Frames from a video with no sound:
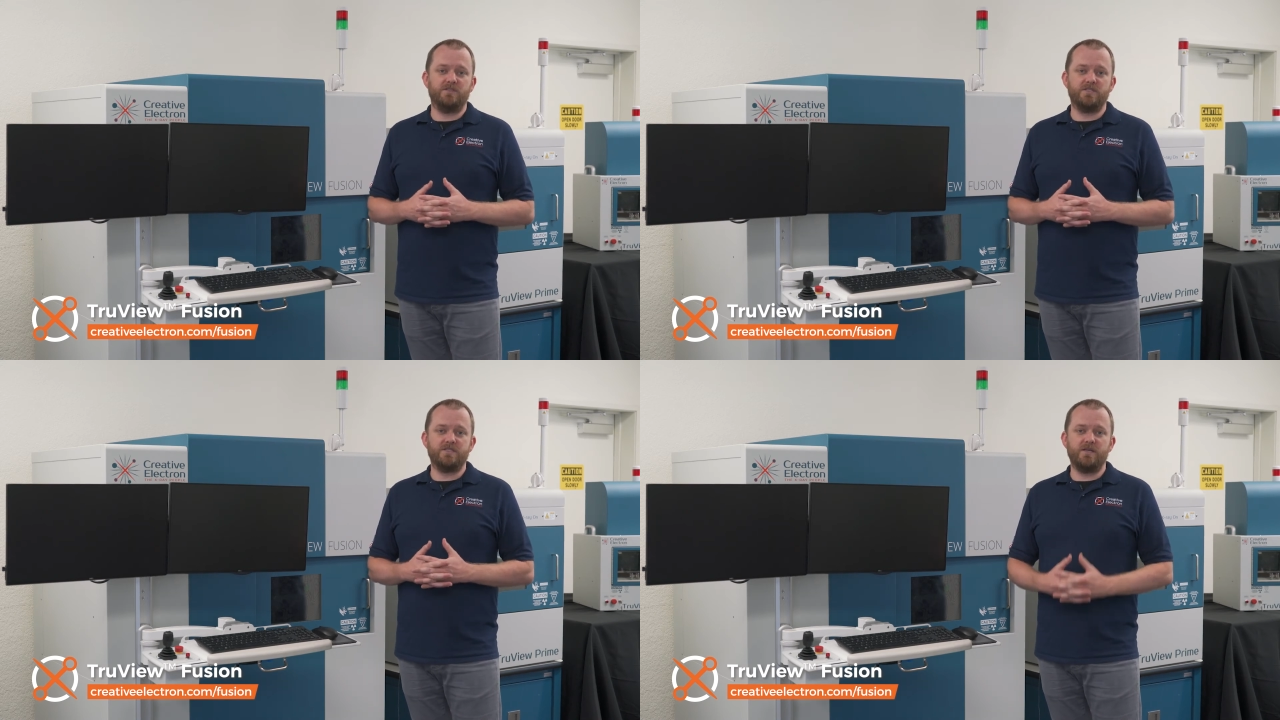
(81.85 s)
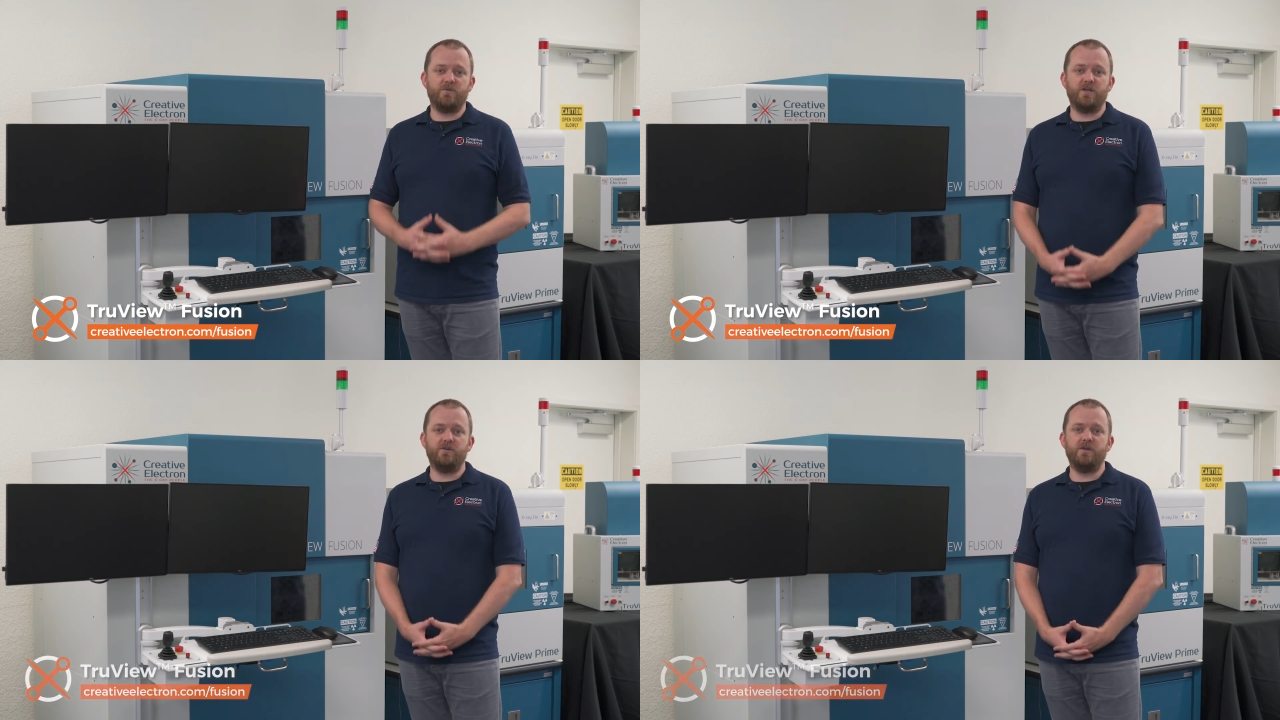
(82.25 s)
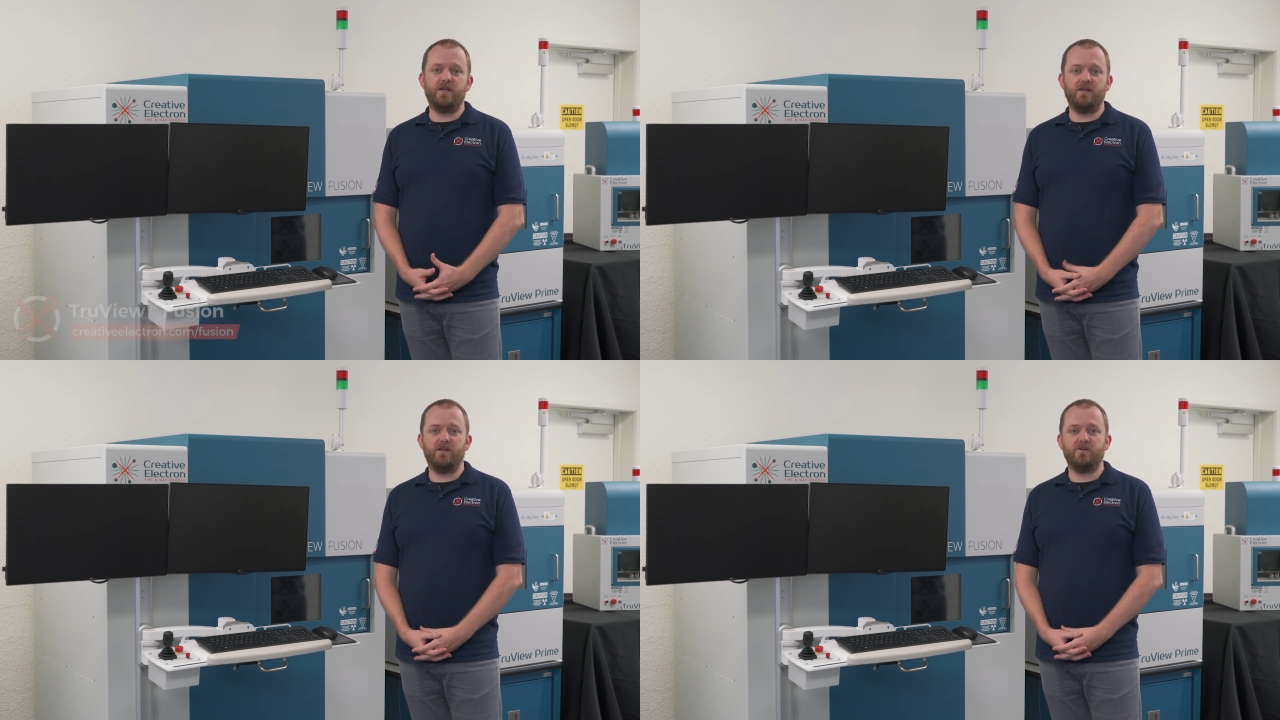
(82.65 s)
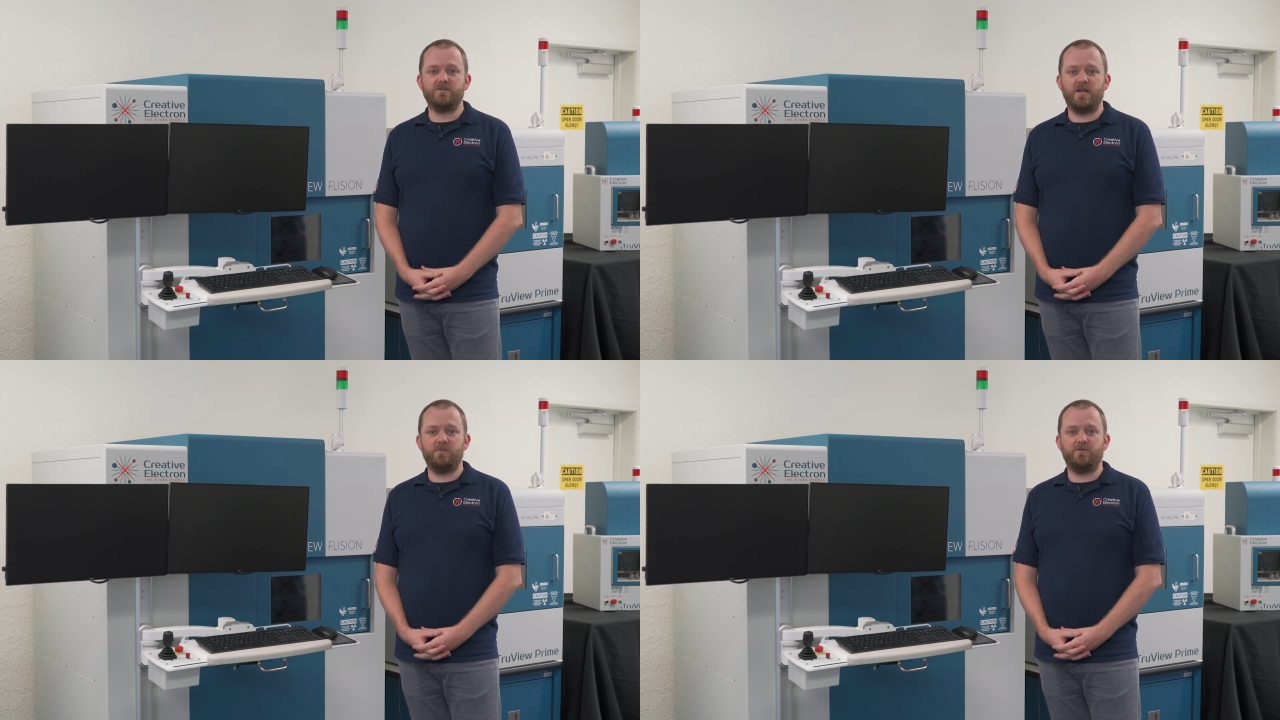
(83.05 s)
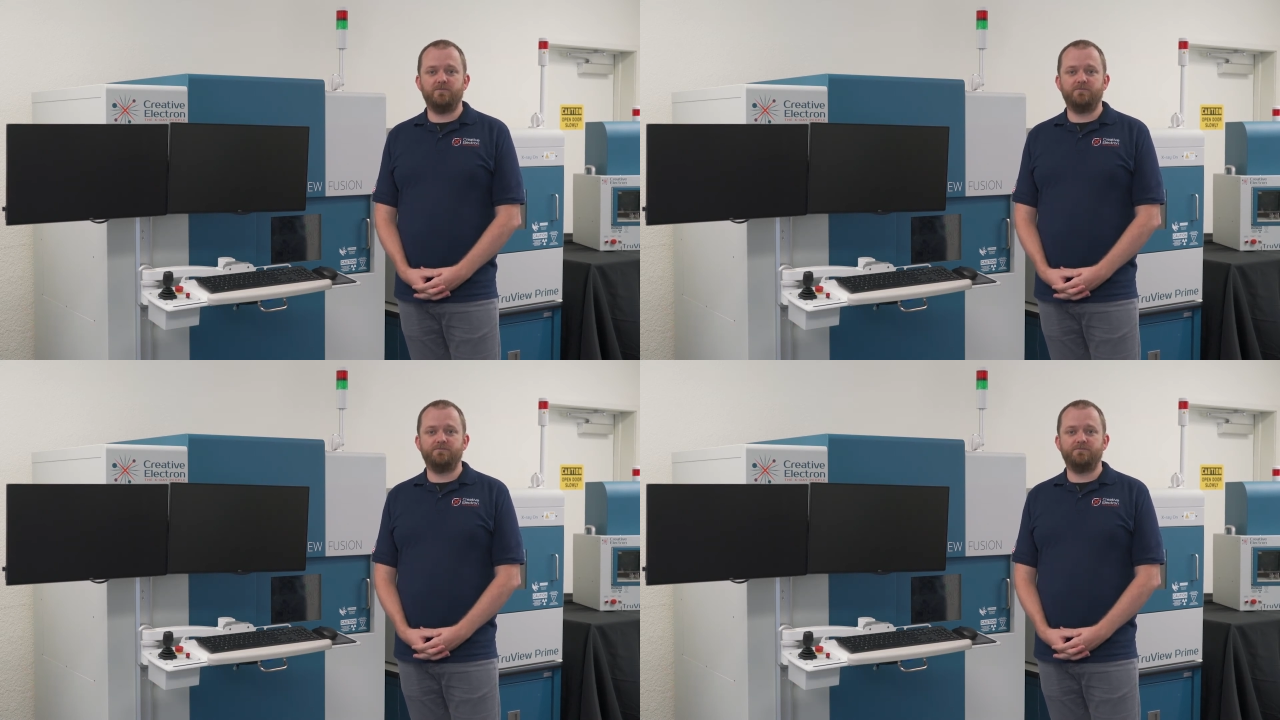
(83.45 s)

to see what you need in your sample.